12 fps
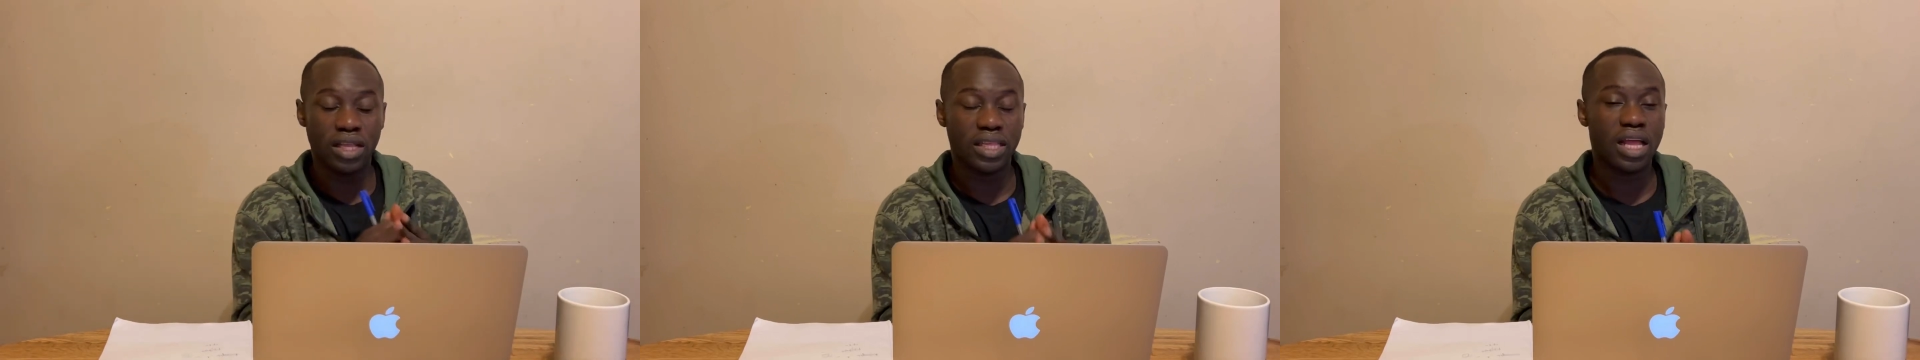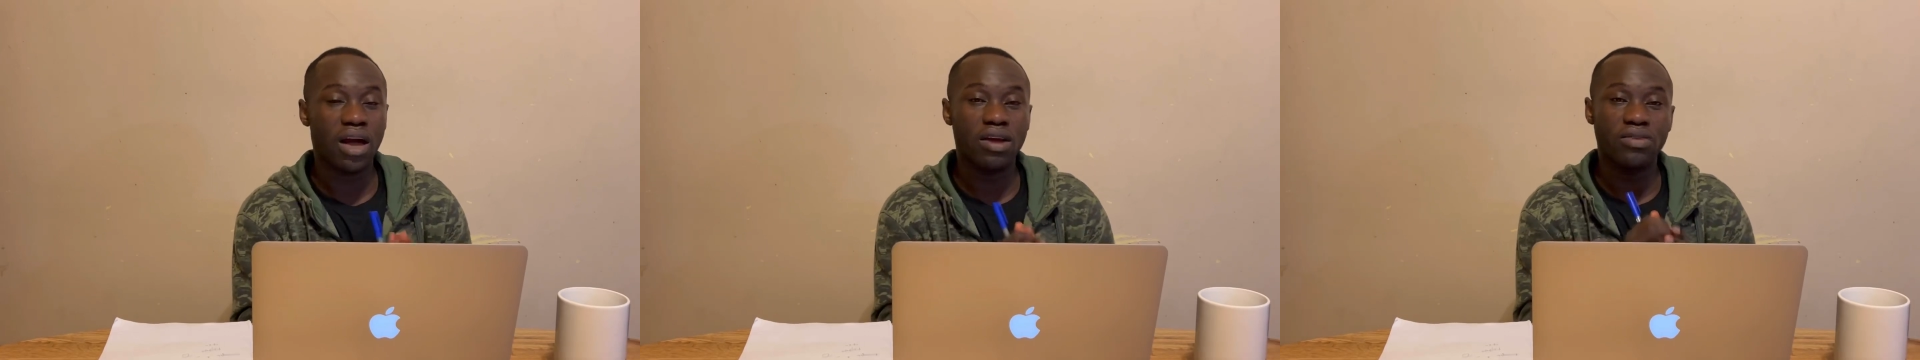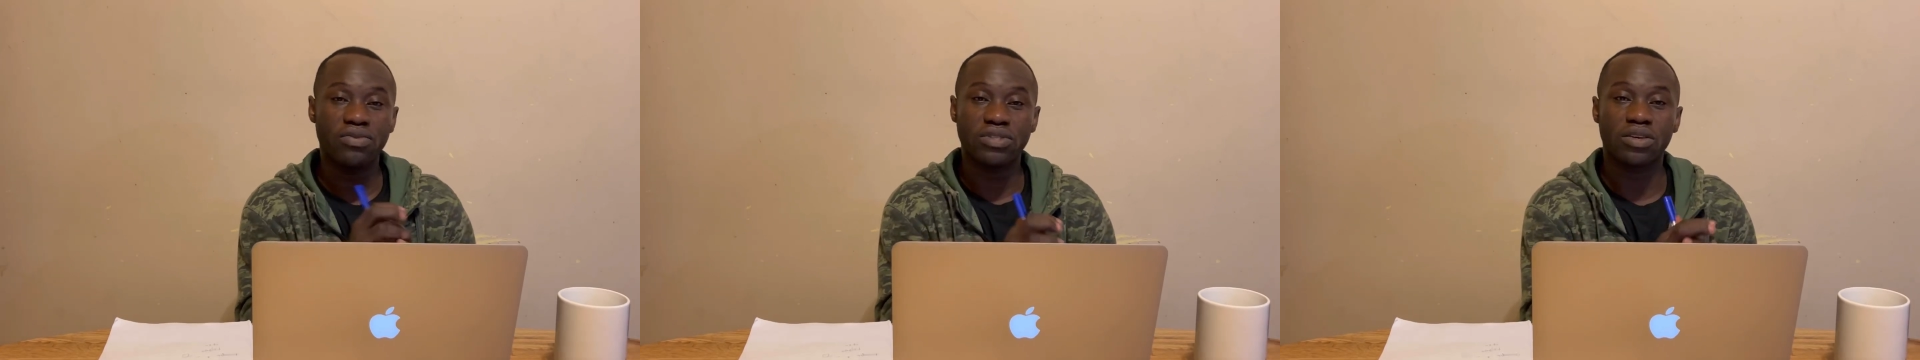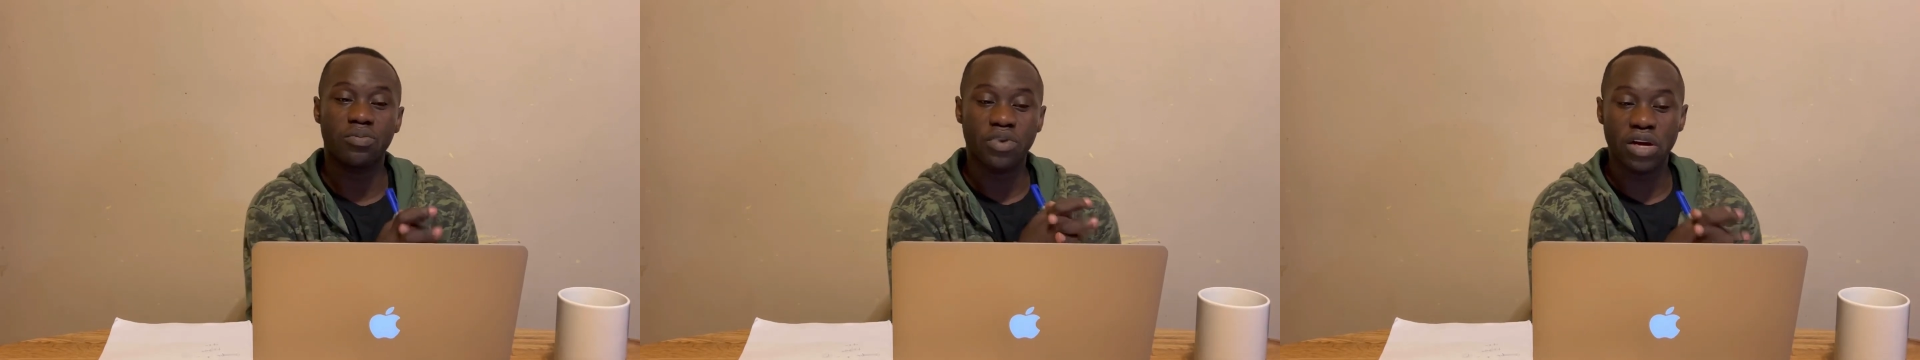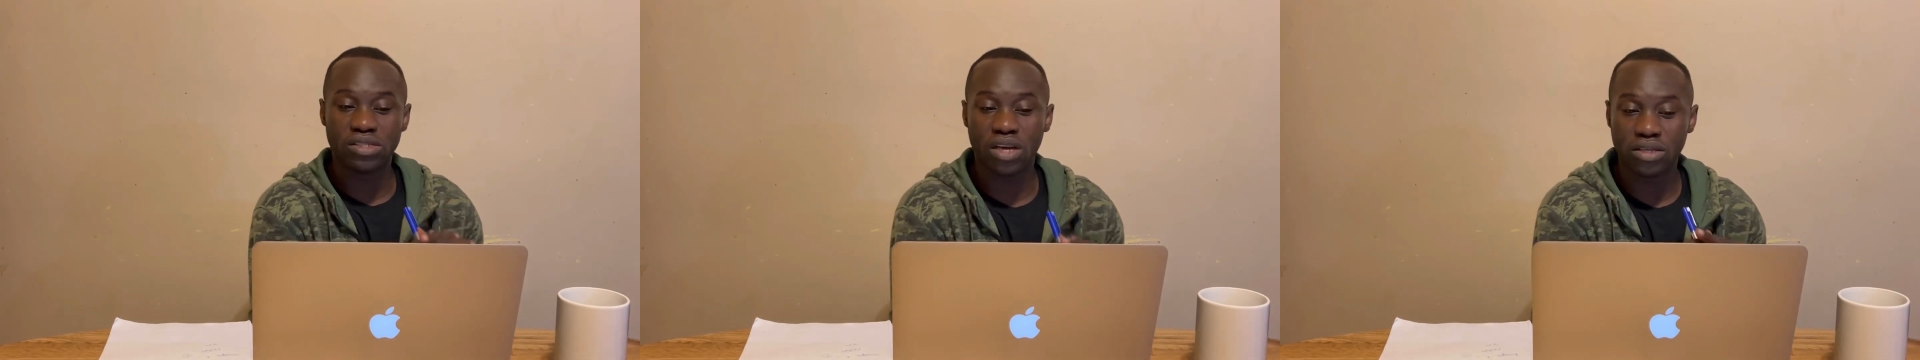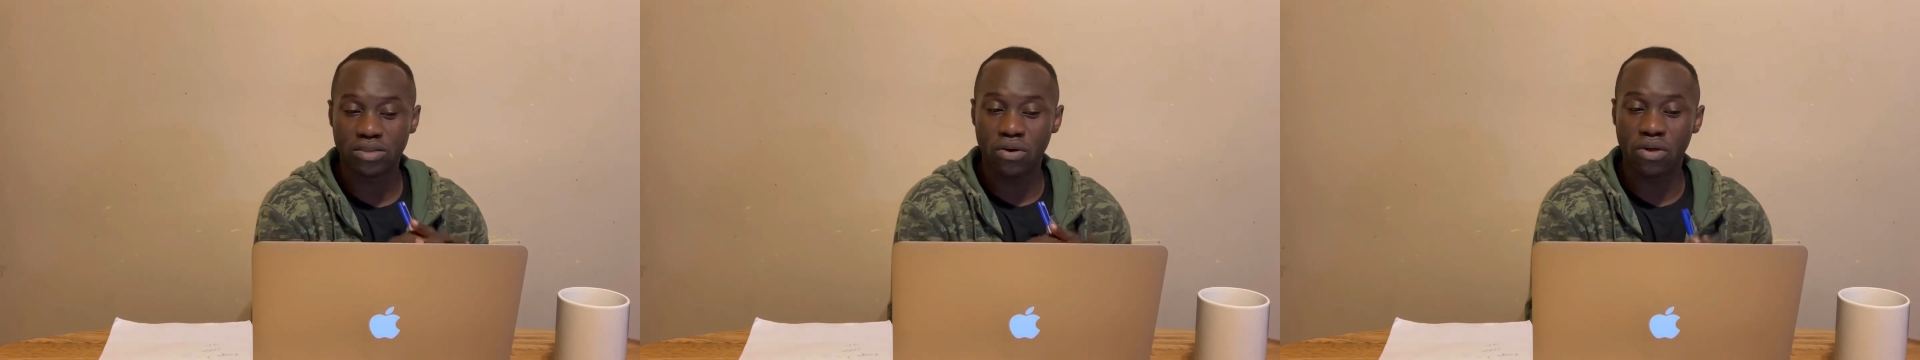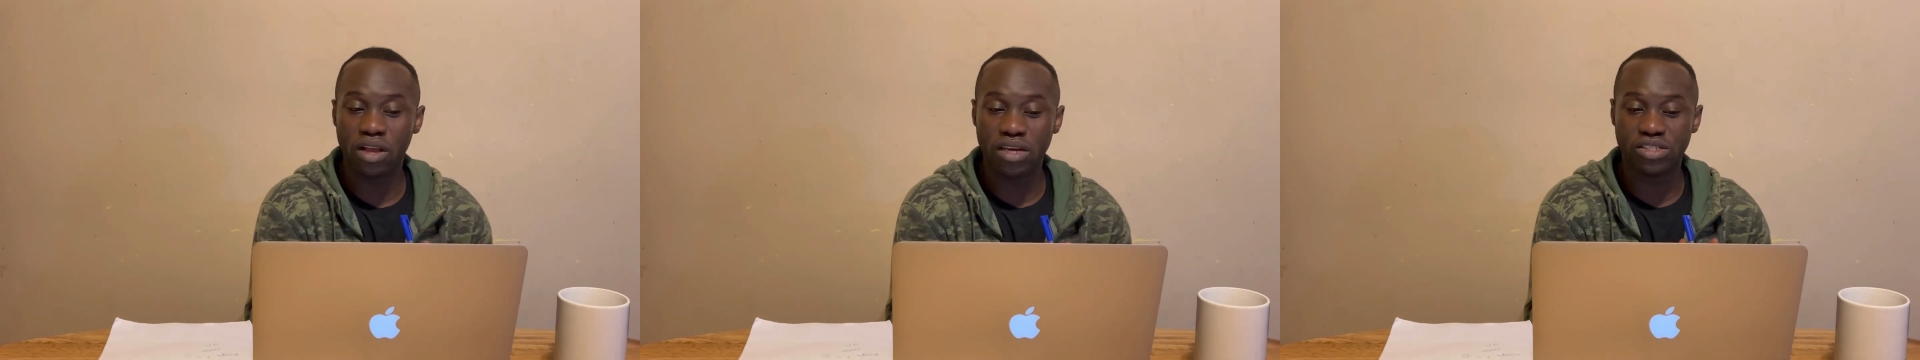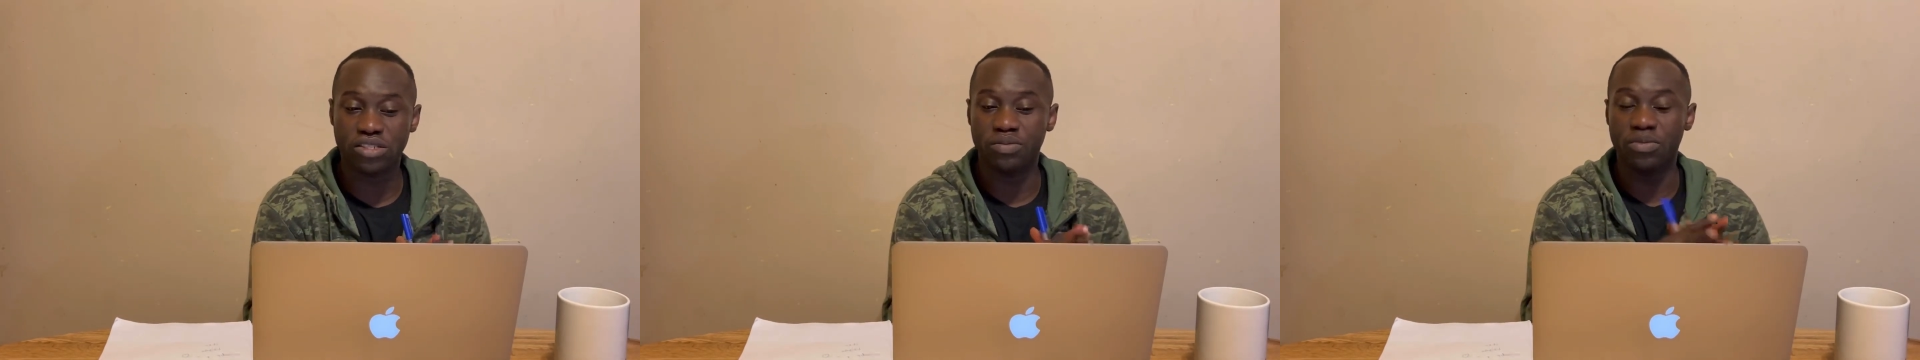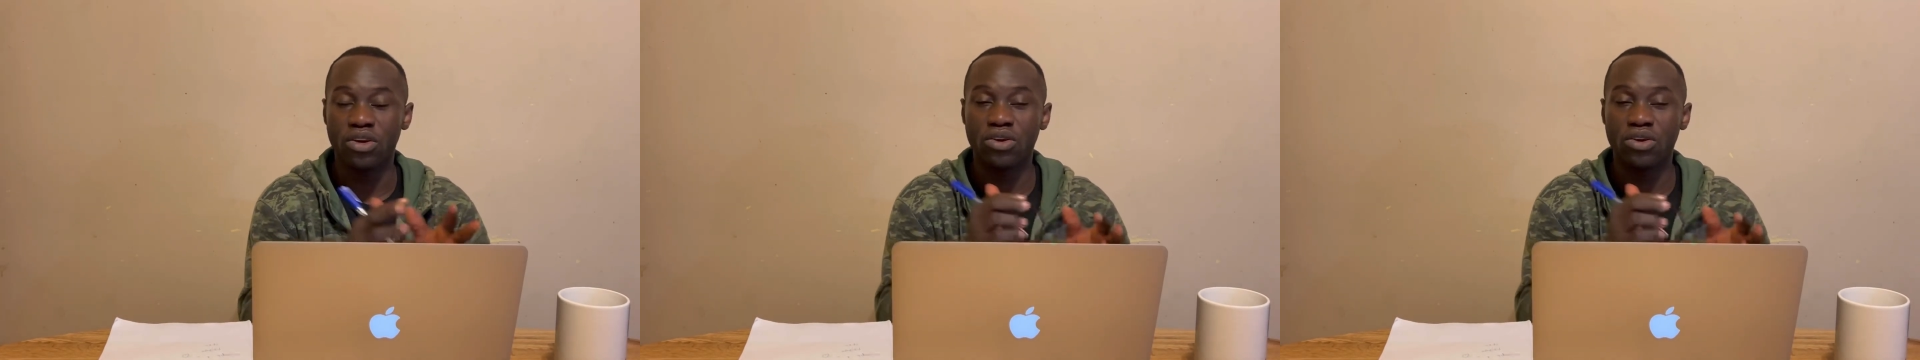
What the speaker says: Now if it's a partial scholarship,